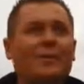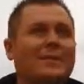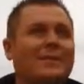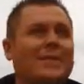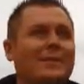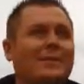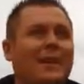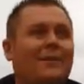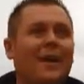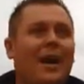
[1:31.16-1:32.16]
was thinking to
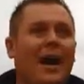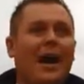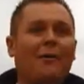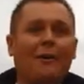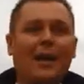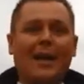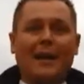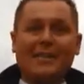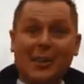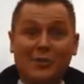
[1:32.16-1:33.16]
myself, how can
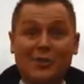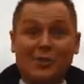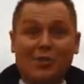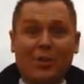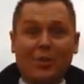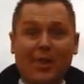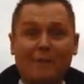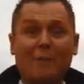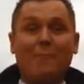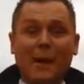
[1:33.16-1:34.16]
I demonstrate that
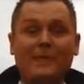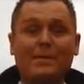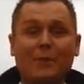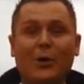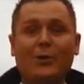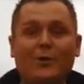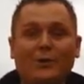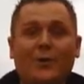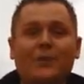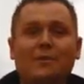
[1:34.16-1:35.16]
I'm the best person
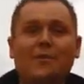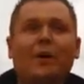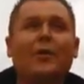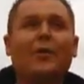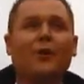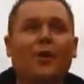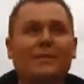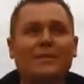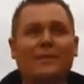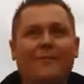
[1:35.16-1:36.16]
for this role? And I thought
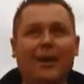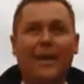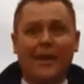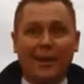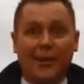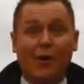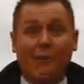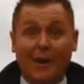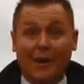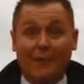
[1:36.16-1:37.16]
to myself, I need to come
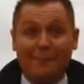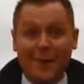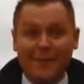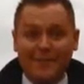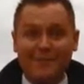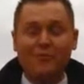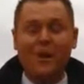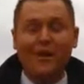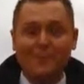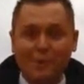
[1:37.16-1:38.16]
and find a place of
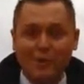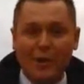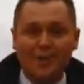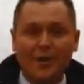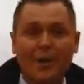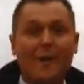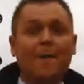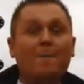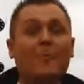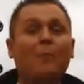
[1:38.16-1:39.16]
great inspiration,
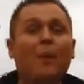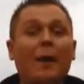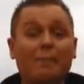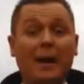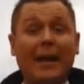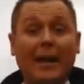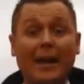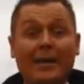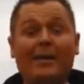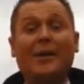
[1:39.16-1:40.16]
and where
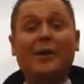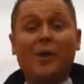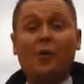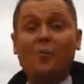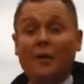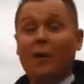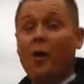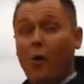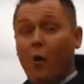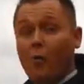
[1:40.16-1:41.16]
better than to come than the
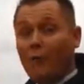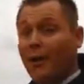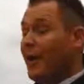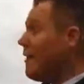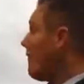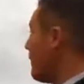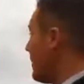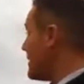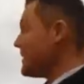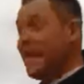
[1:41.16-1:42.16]
home of our
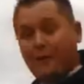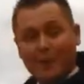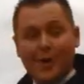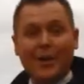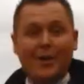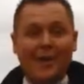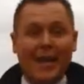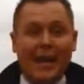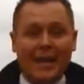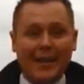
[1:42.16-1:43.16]
best network and
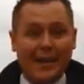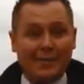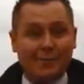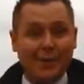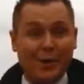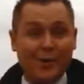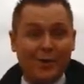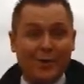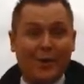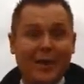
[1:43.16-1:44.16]
the AE network,
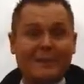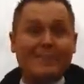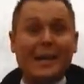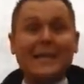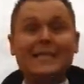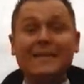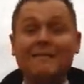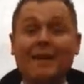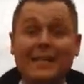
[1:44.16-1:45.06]
the UK's biggest and